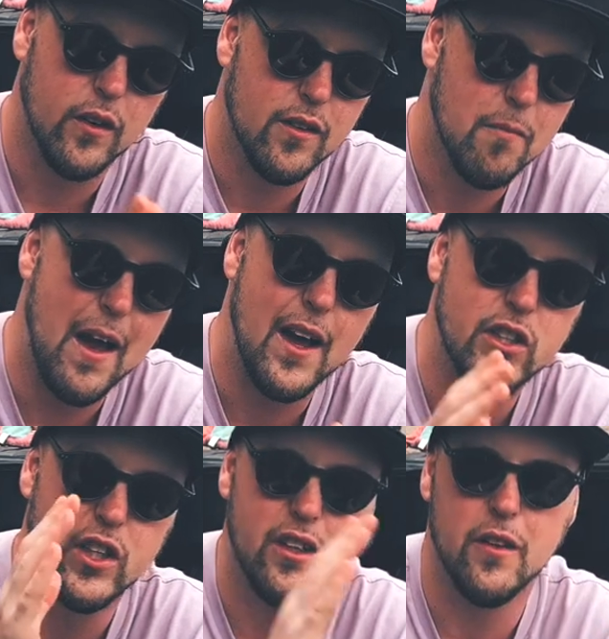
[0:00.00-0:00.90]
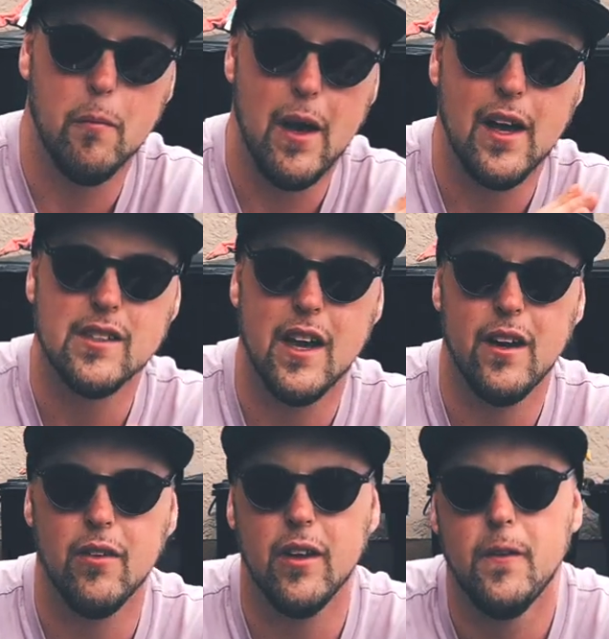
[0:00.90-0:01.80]
smash into the backside
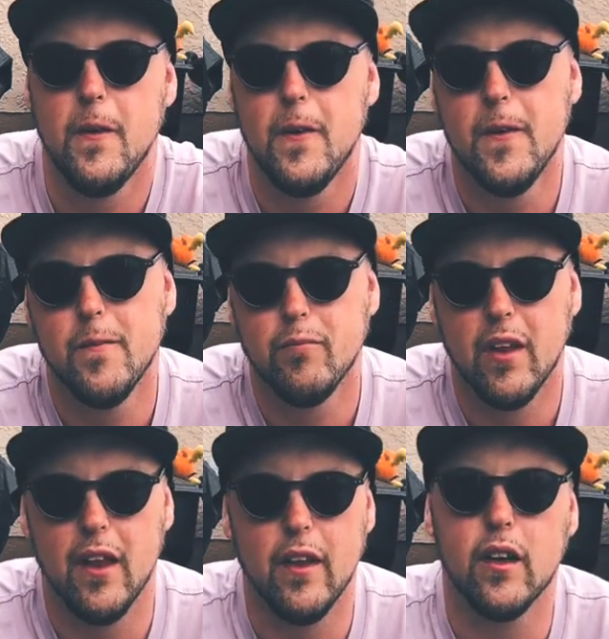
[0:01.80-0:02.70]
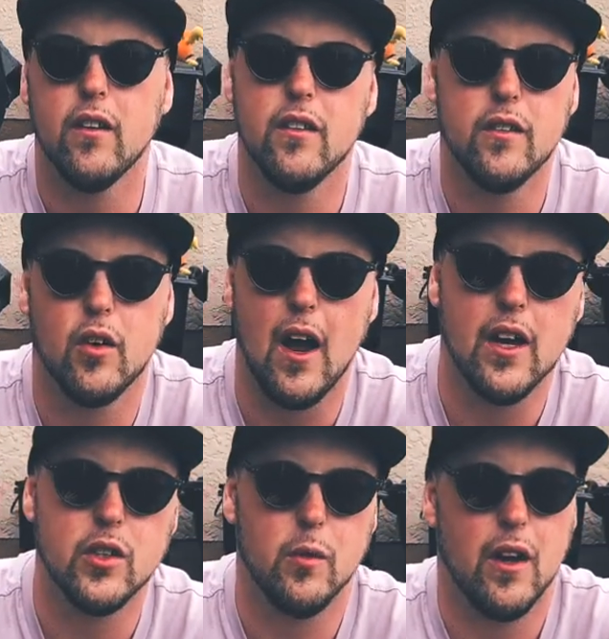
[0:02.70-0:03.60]
of it, and like
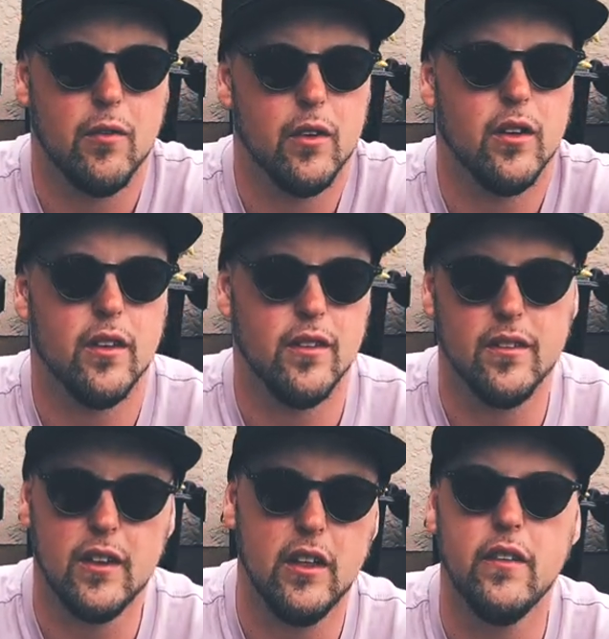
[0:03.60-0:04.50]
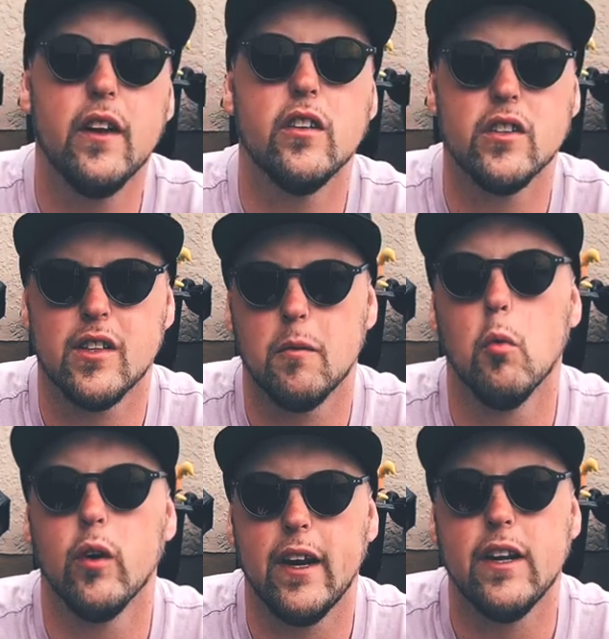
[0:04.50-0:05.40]
crash or whatever and they're just like
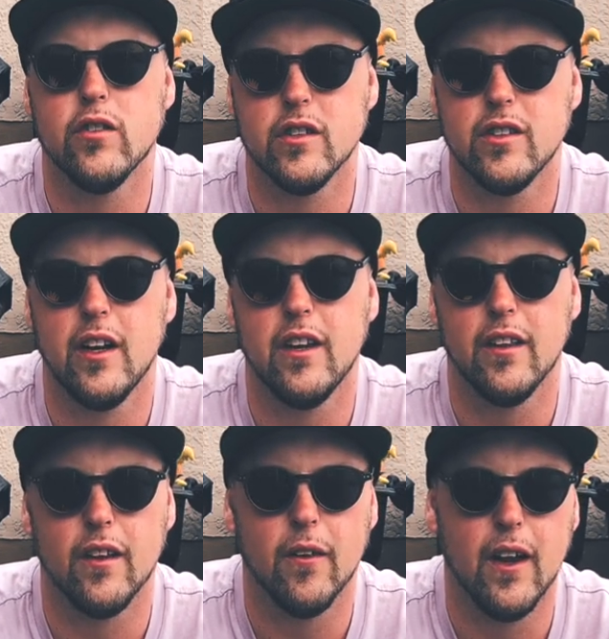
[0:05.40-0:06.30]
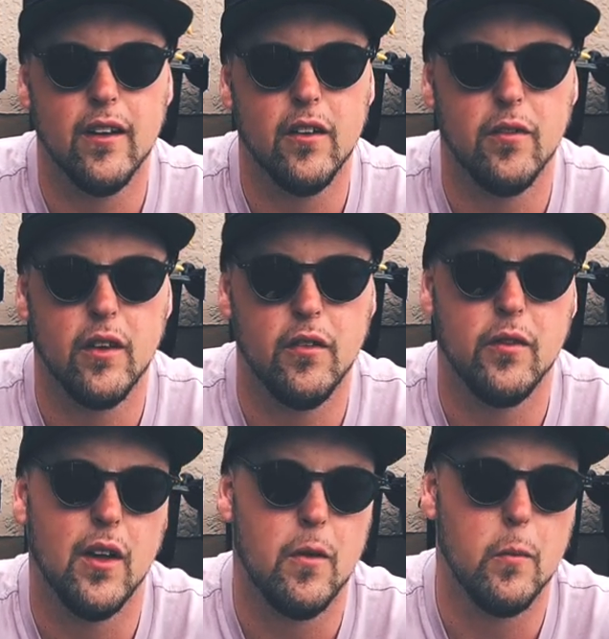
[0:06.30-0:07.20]
more dangerous than anything right if, if
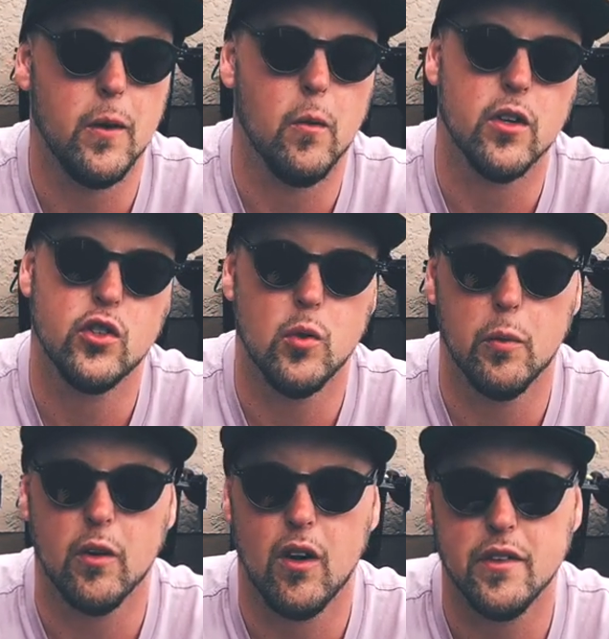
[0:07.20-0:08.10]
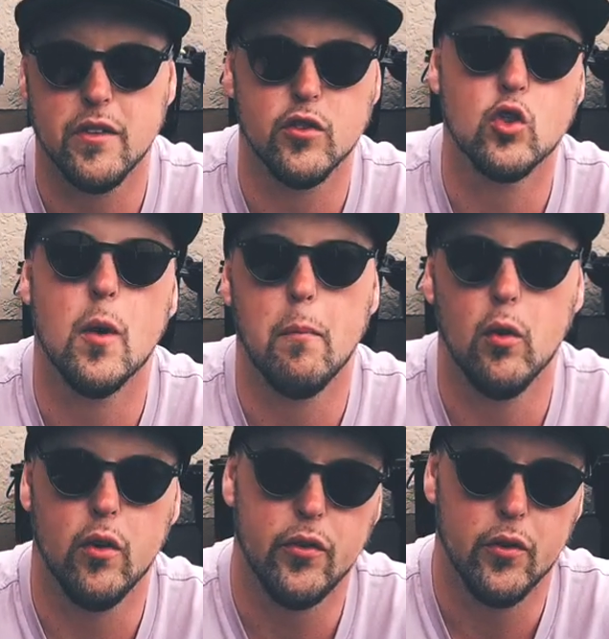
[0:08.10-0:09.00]
anybody watched supercross there's
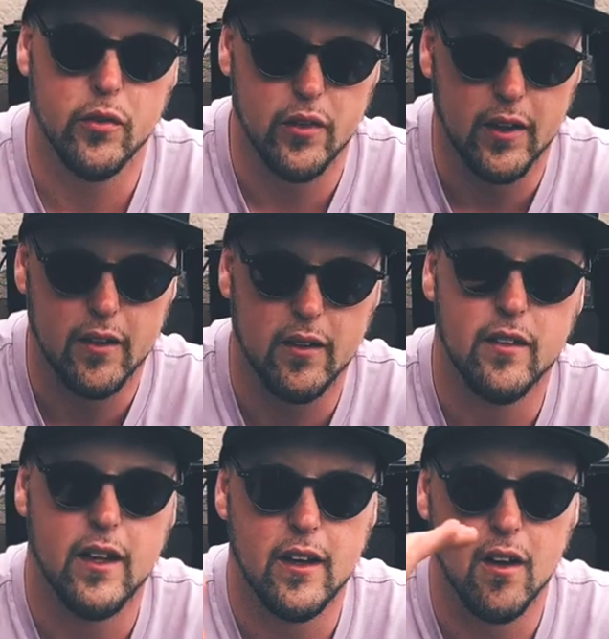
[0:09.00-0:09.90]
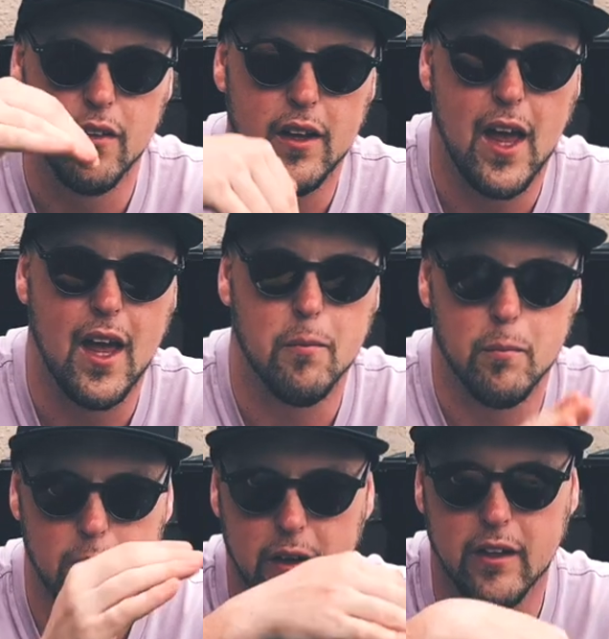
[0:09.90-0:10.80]
triples so it's like takeoff gap
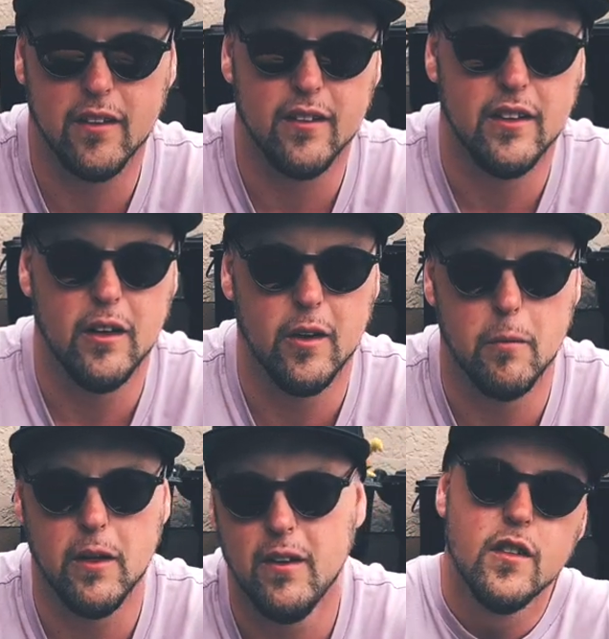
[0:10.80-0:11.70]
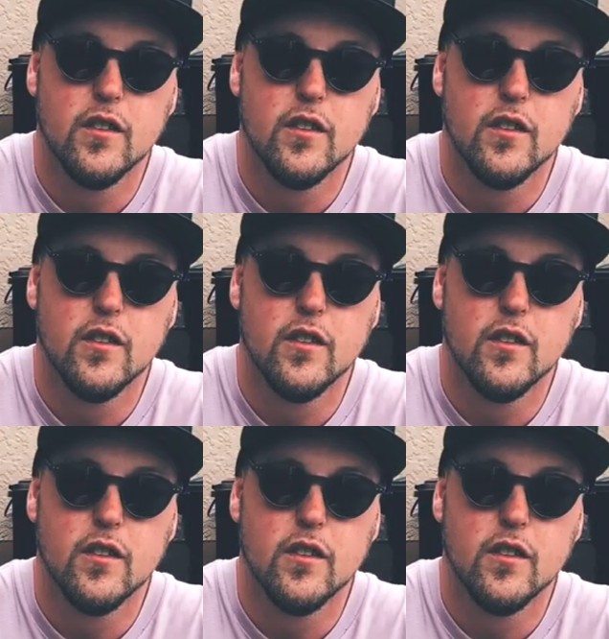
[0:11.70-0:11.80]
like you know what I mean?